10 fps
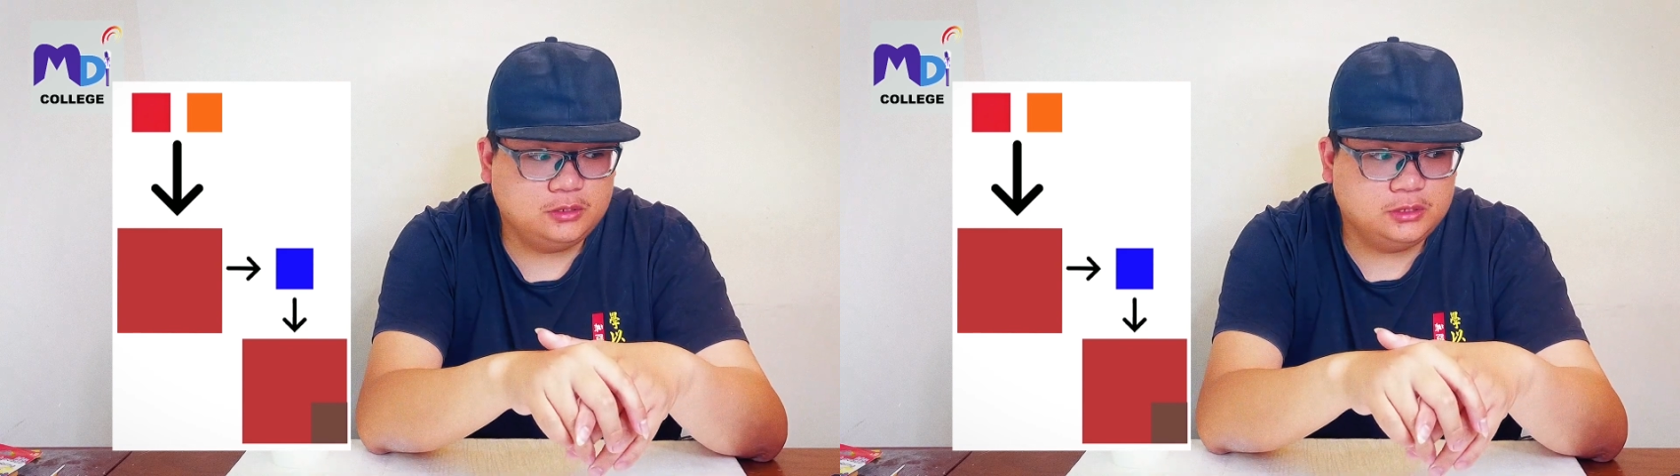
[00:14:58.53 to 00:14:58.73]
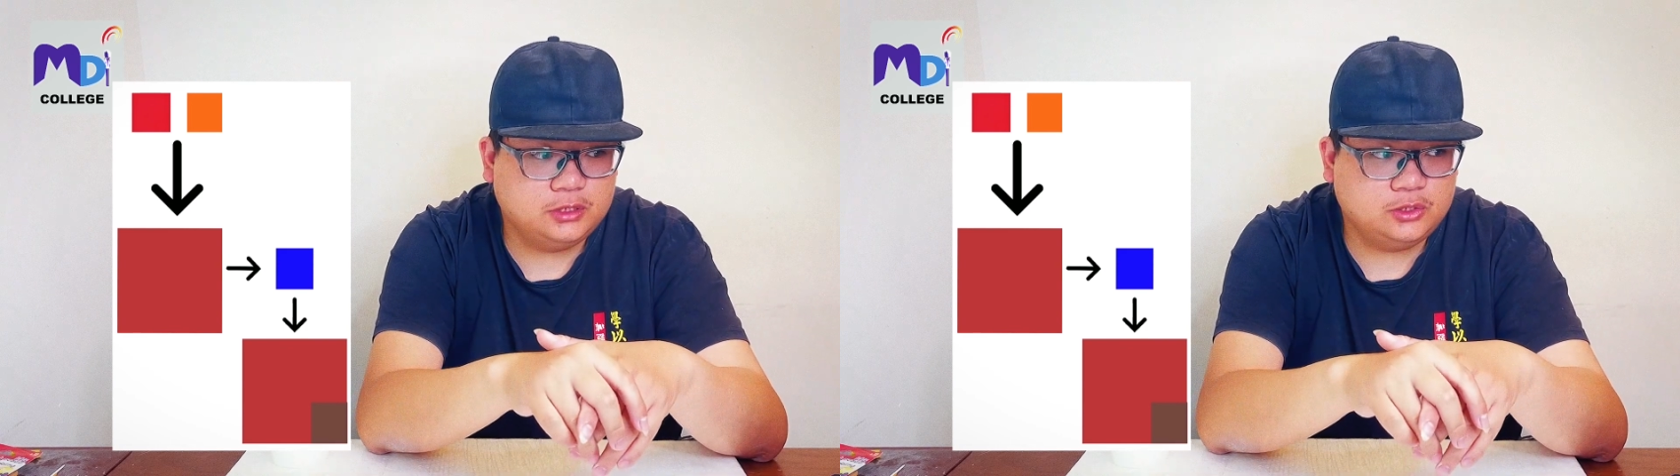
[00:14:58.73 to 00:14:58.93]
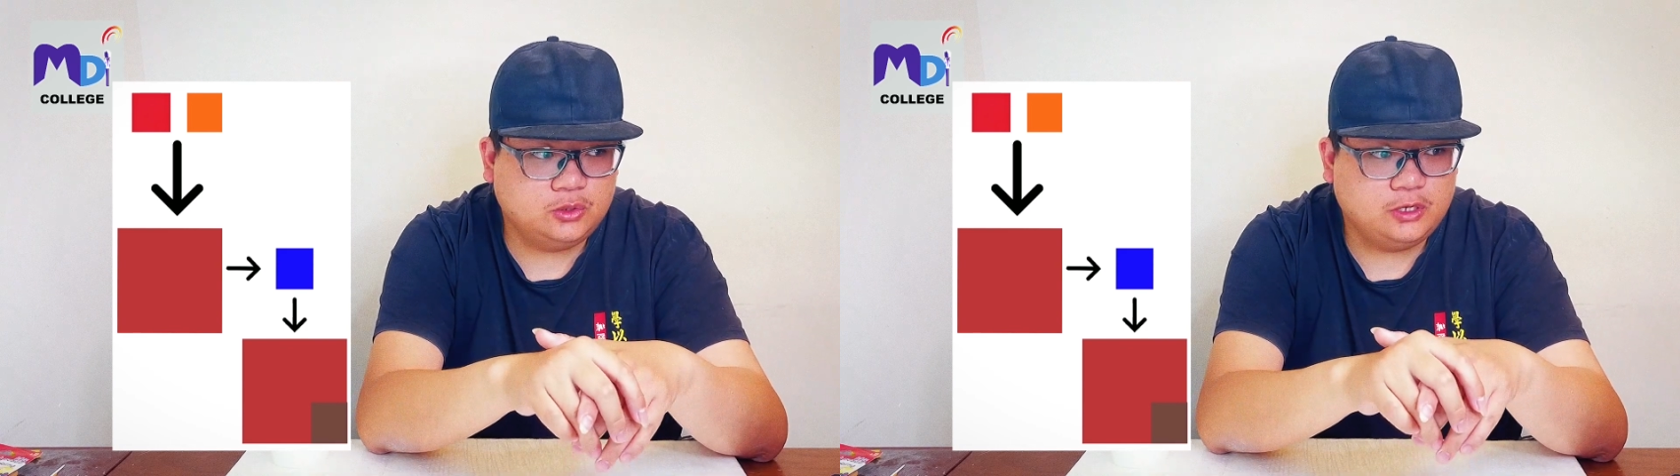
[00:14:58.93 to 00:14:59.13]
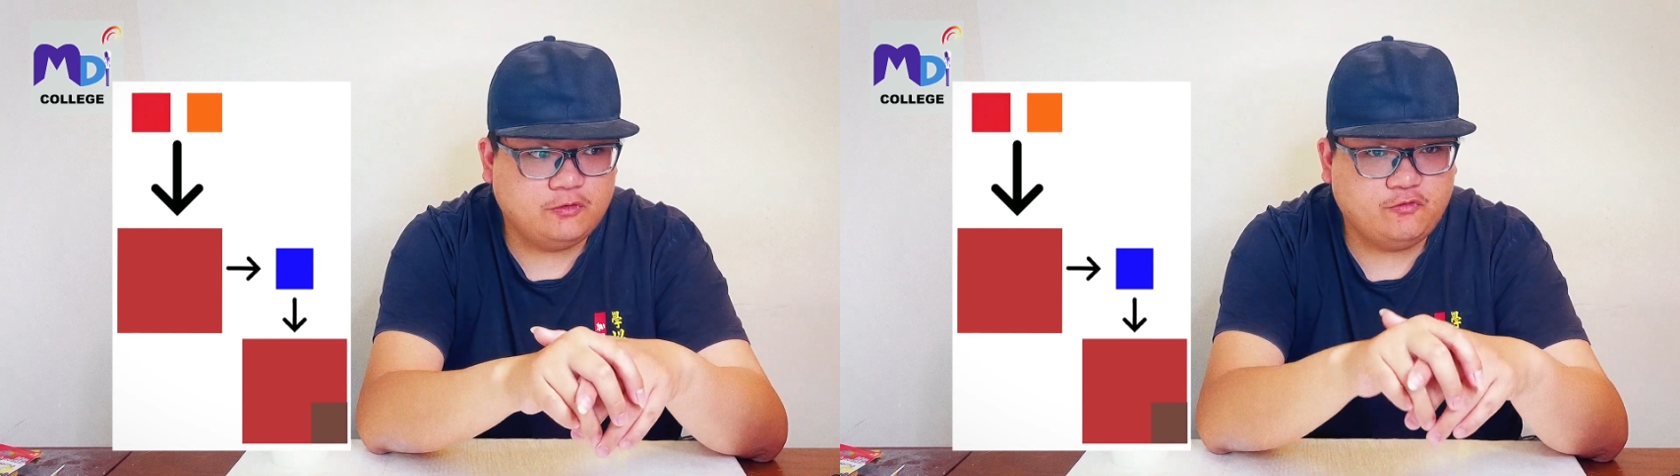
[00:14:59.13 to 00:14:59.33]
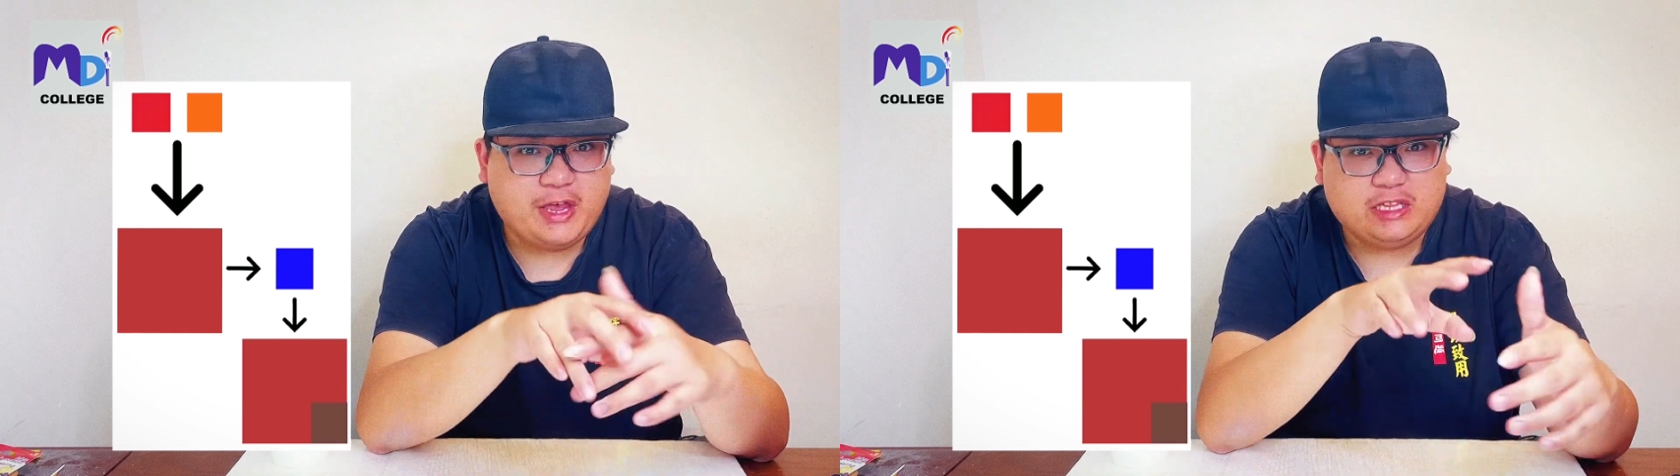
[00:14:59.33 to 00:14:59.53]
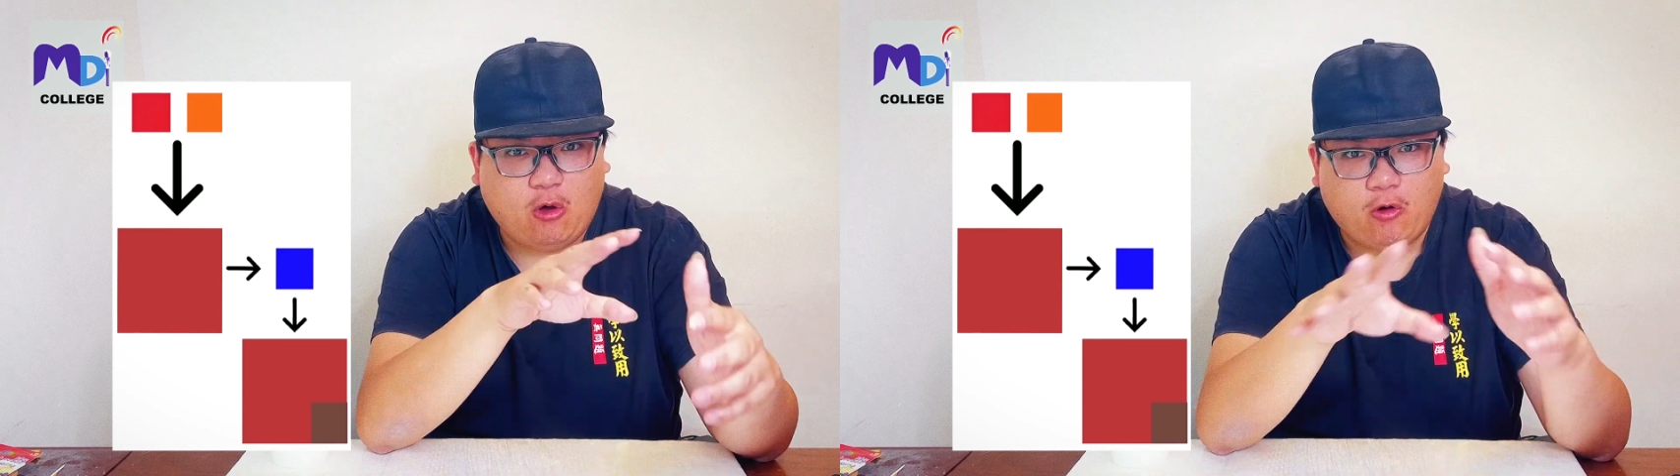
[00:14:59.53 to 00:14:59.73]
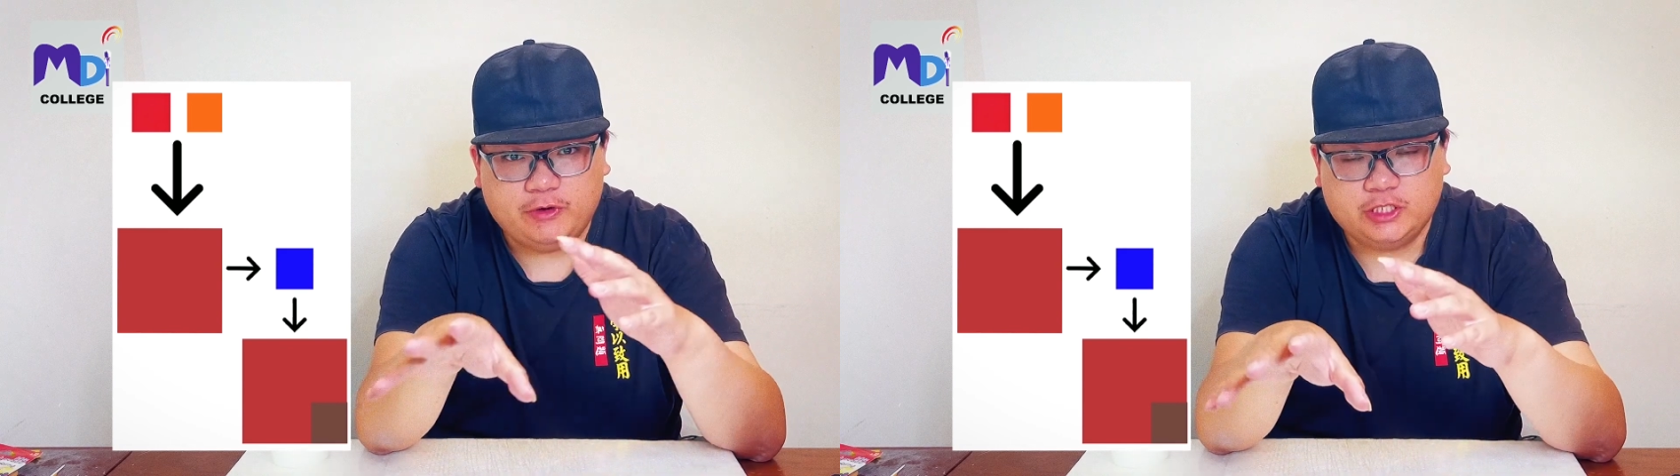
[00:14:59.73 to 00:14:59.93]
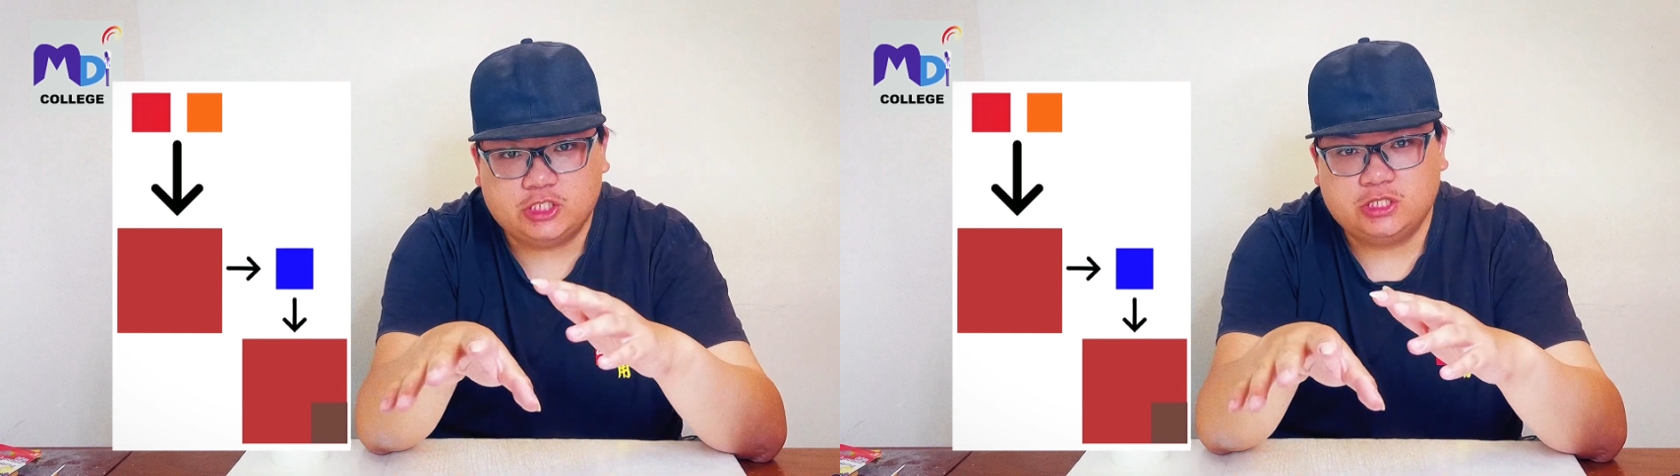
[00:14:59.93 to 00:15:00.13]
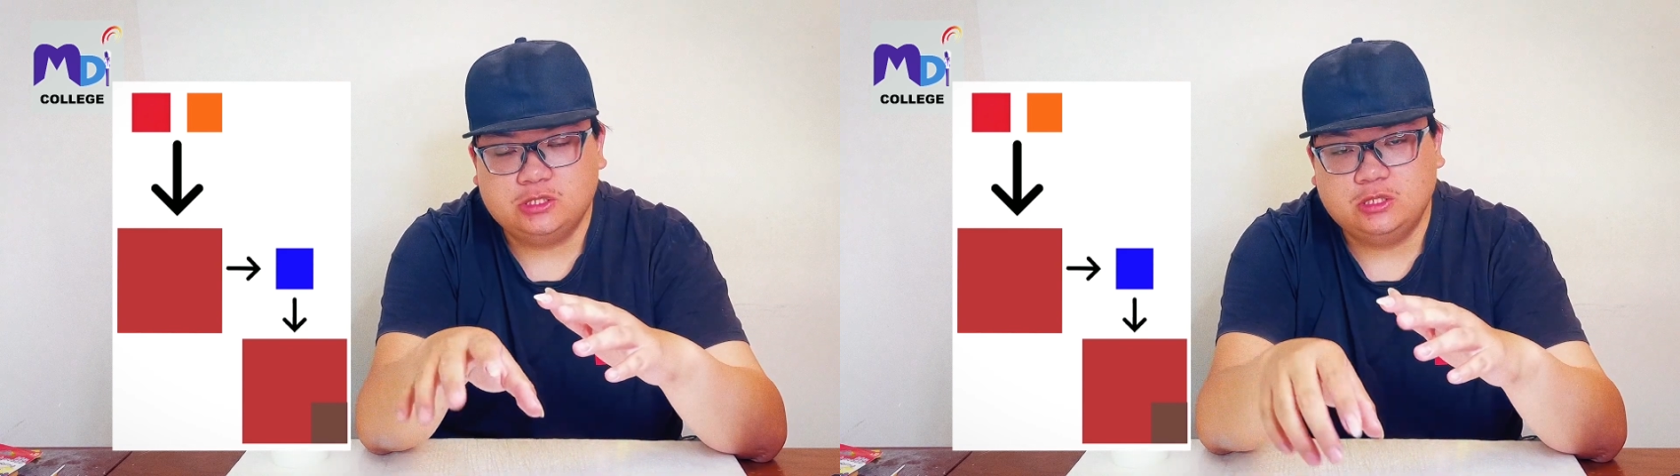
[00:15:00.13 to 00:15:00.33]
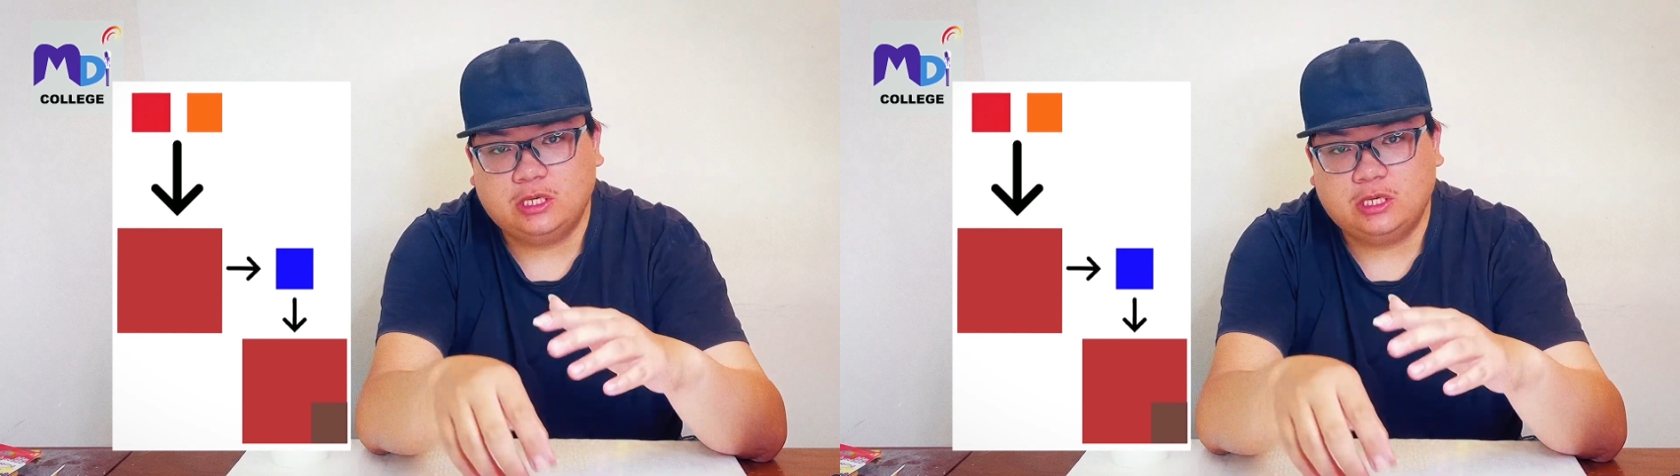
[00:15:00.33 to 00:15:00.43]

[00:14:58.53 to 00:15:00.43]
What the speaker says: red orange